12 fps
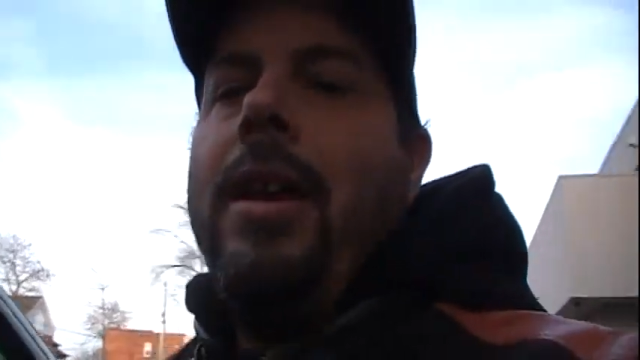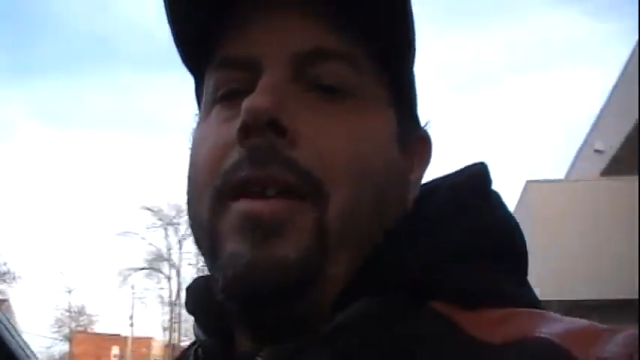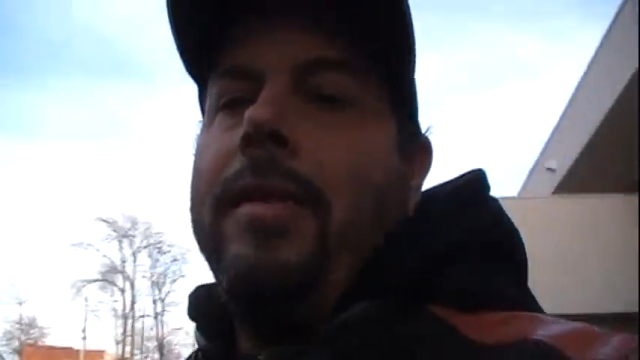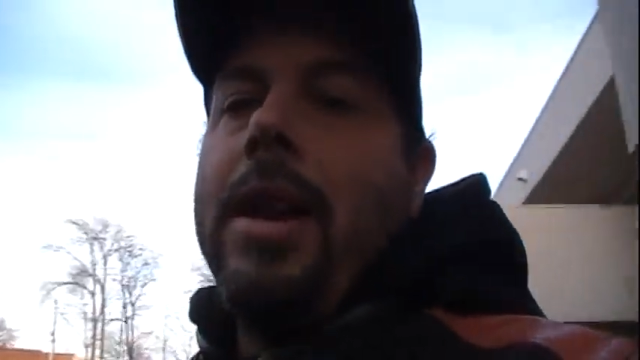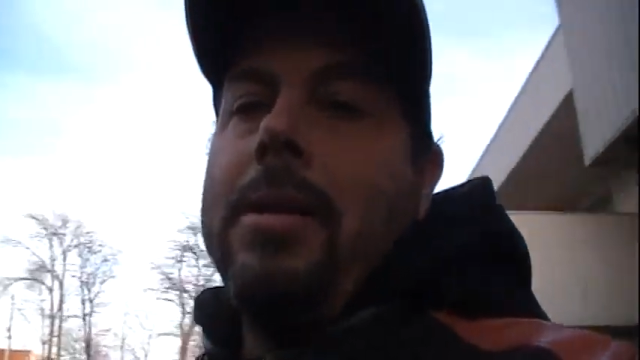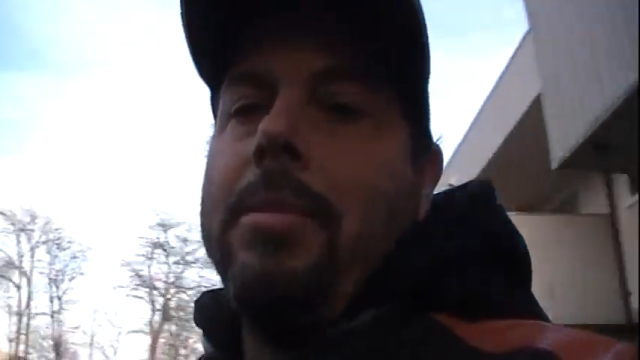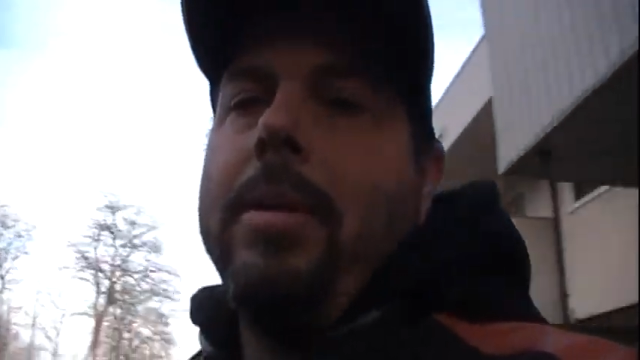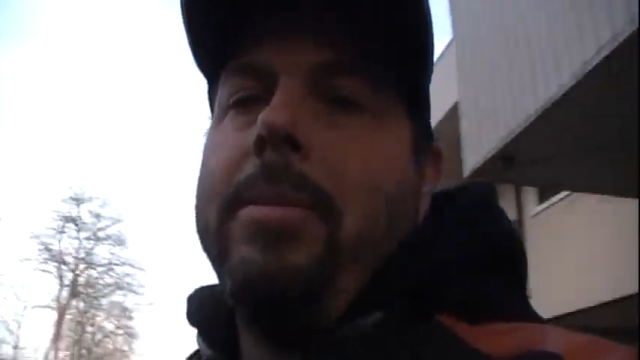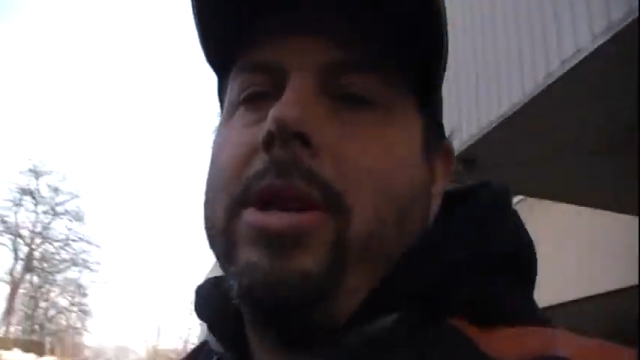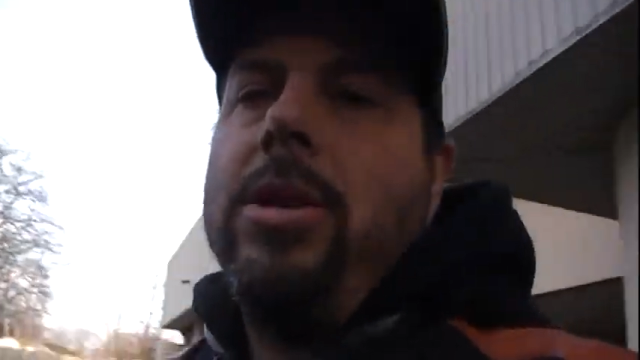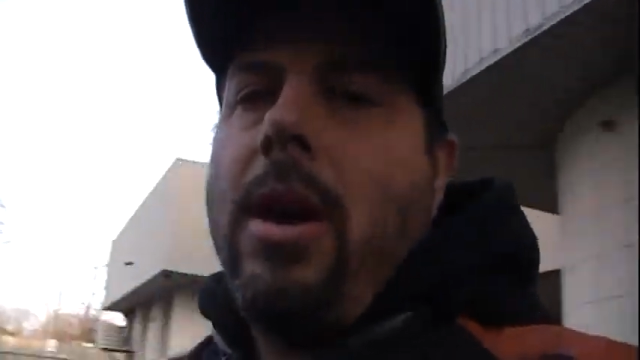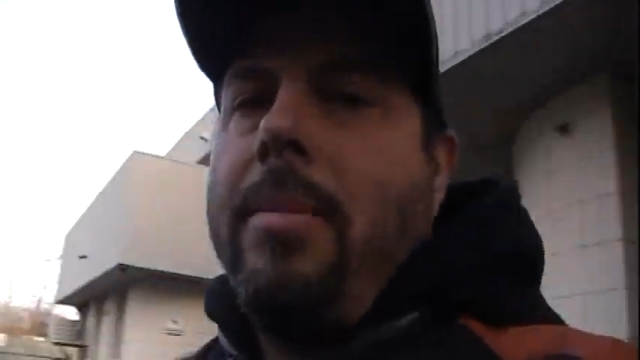forgot to bring my
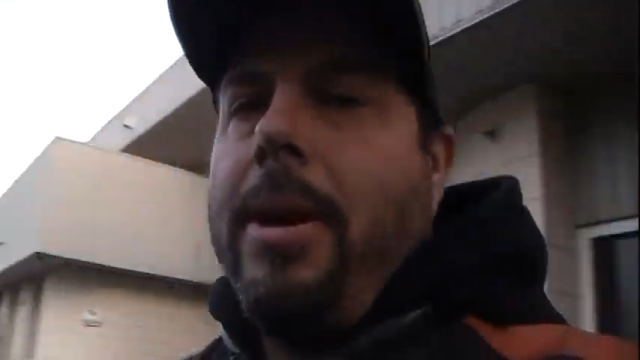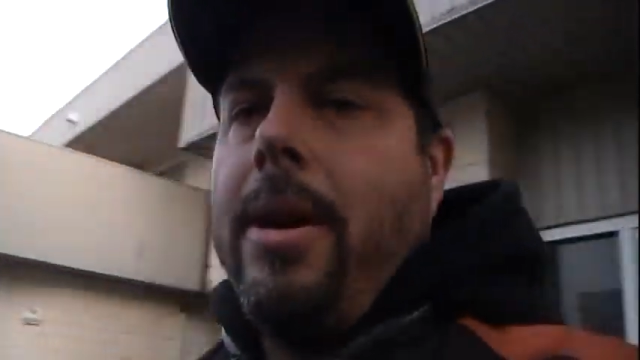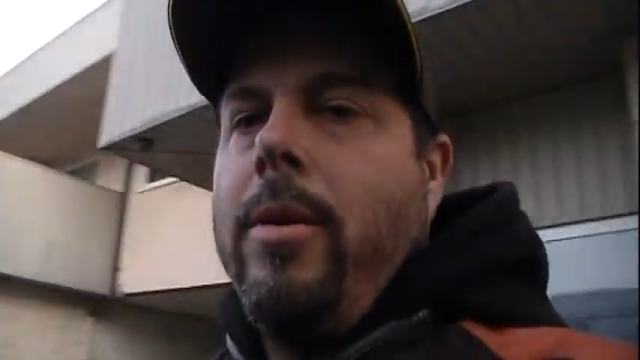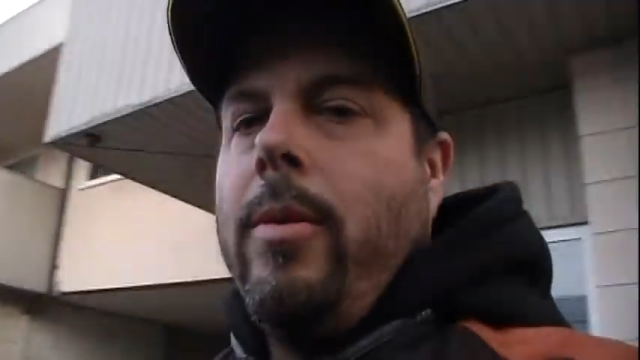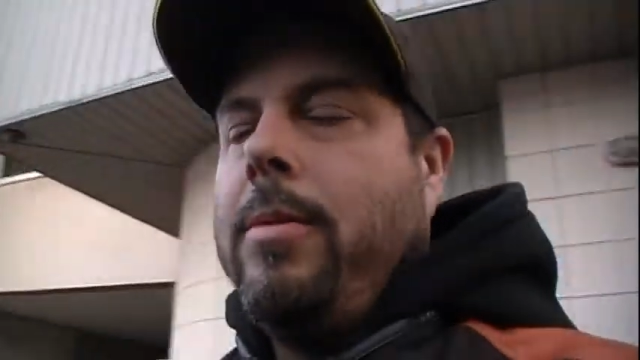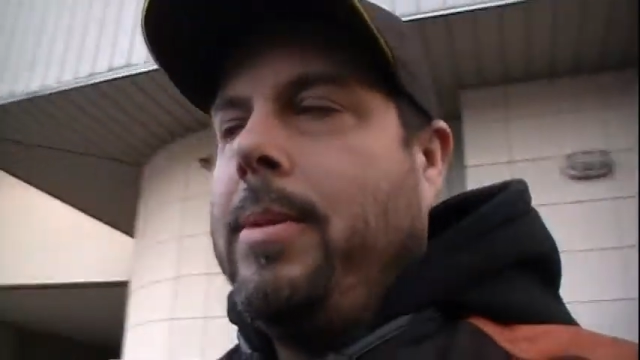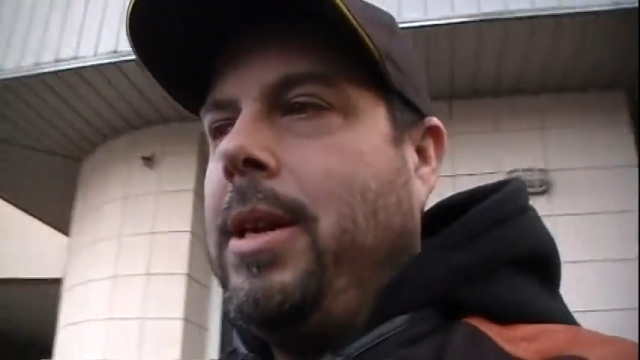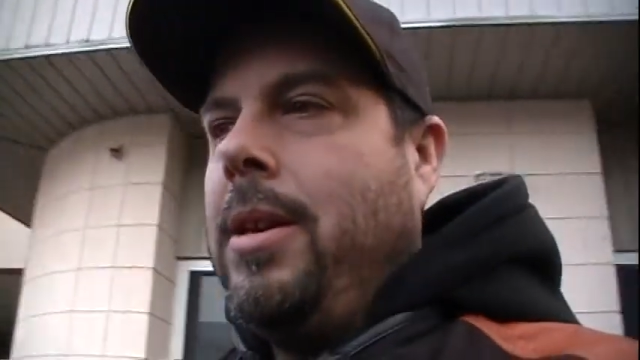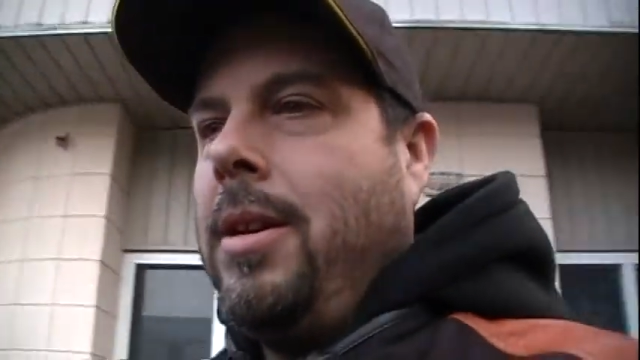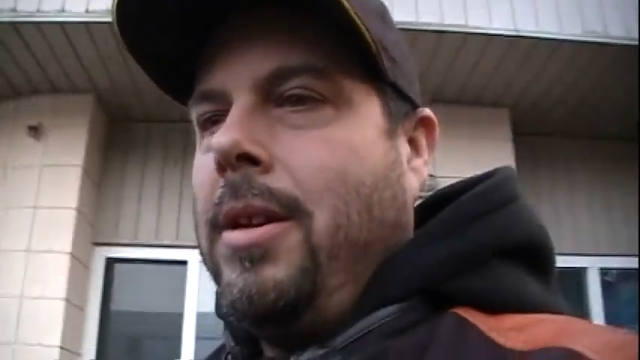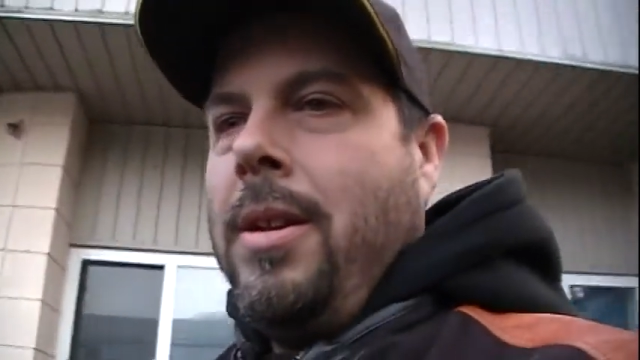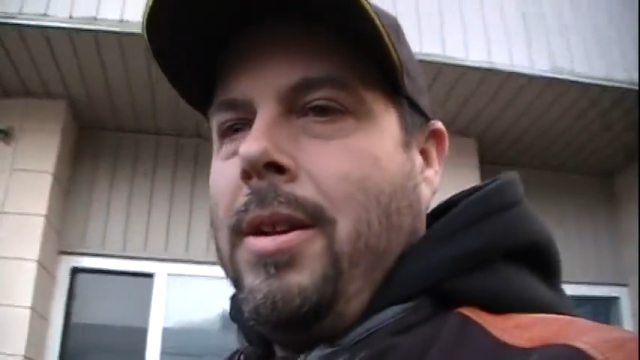tripod out with me.
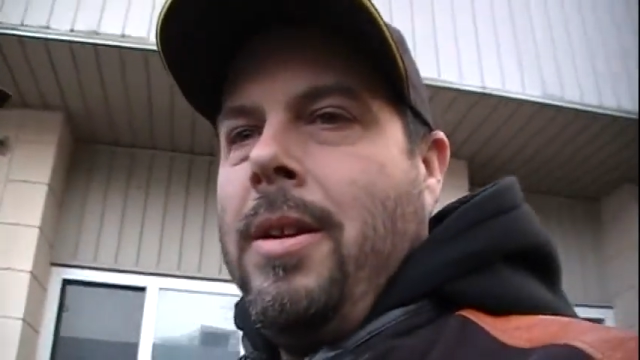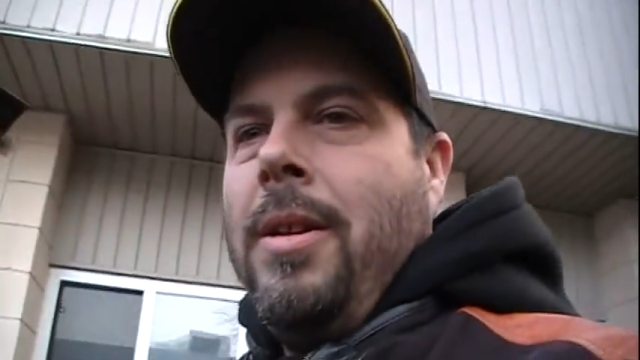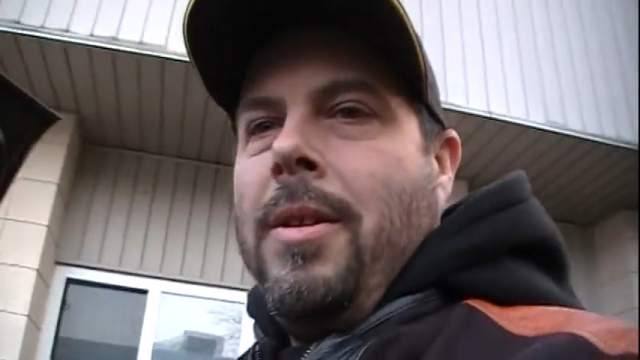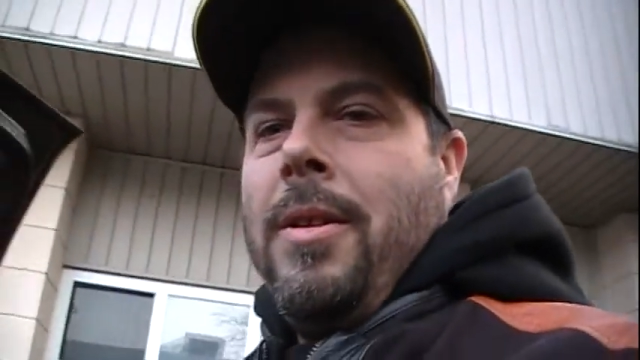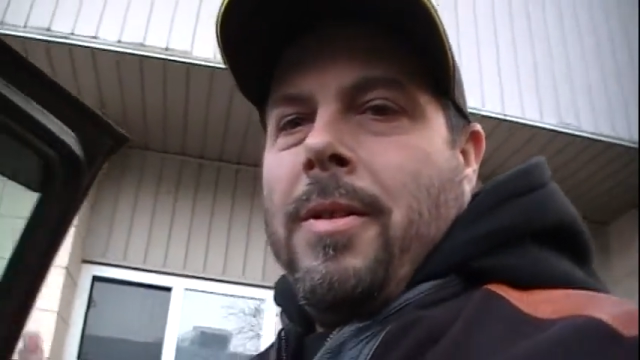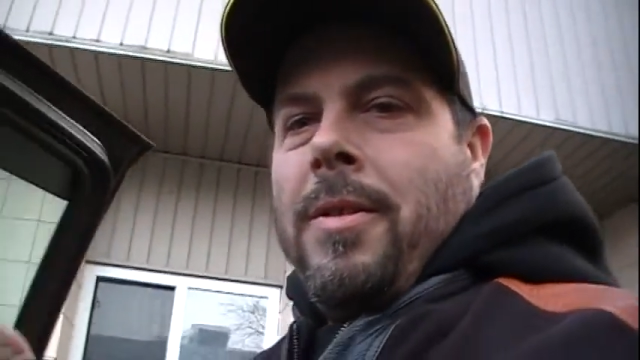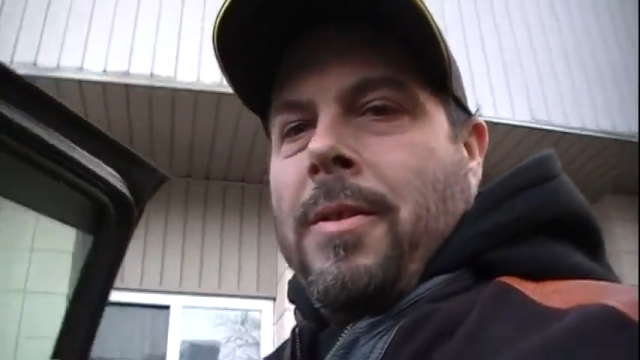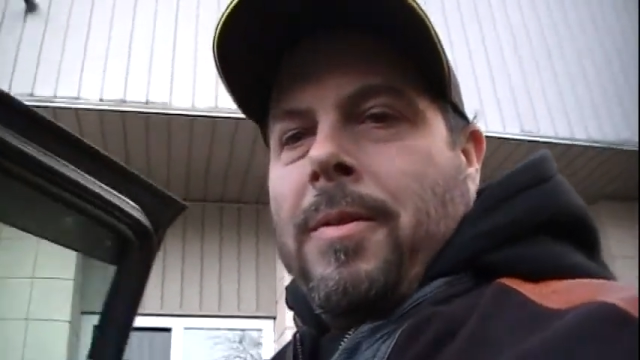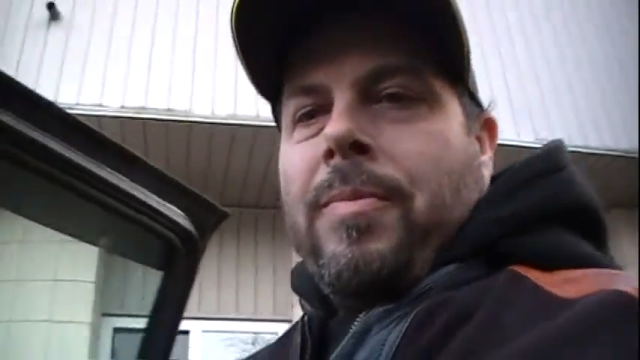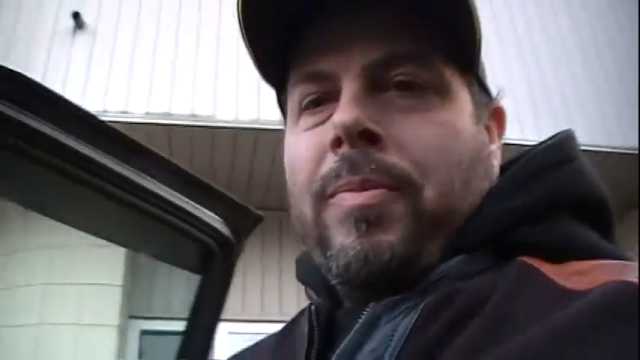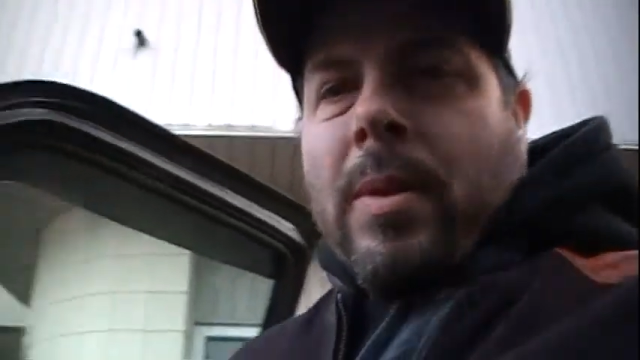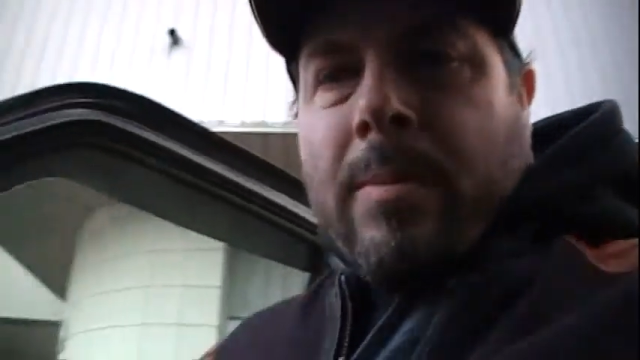
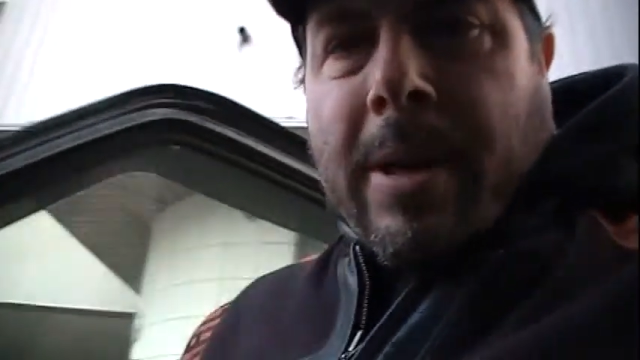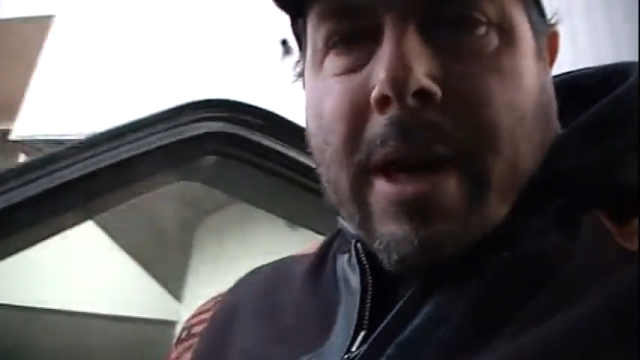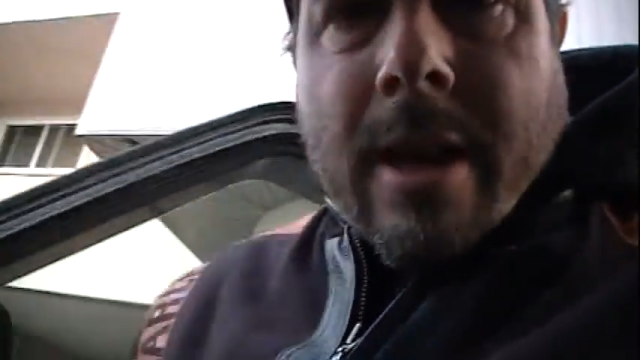But,